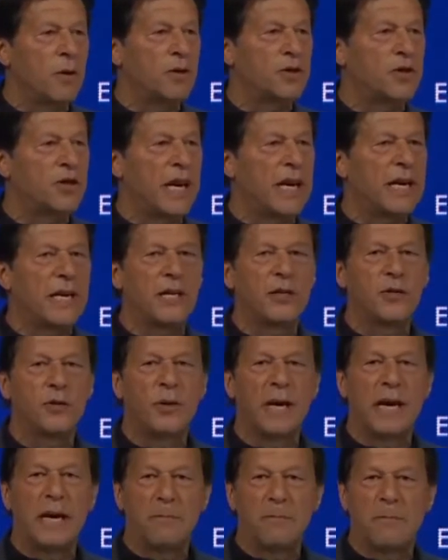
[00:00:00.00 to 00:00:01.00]
got China
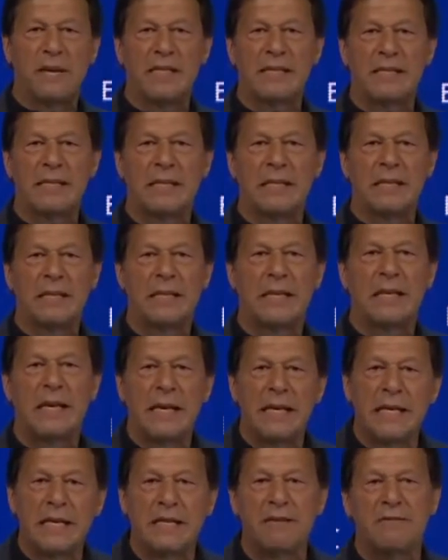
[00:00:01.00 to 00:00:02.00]
to help us
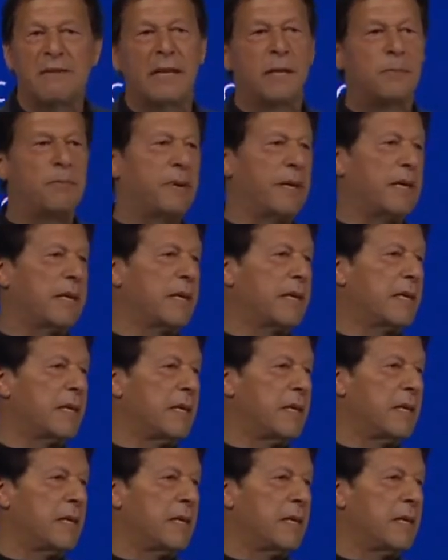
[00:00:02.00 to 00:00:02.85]
in developing